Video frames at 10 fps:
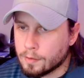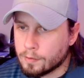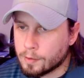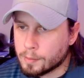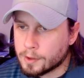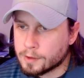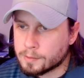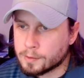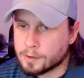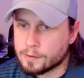From
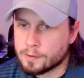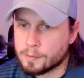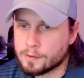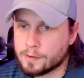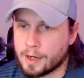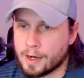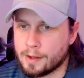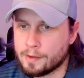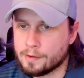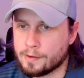customer list, you must
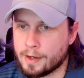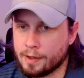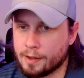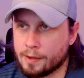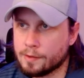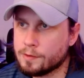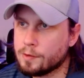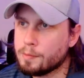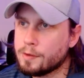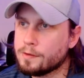add this ad account to a
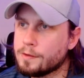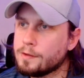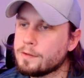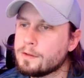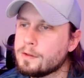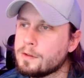business.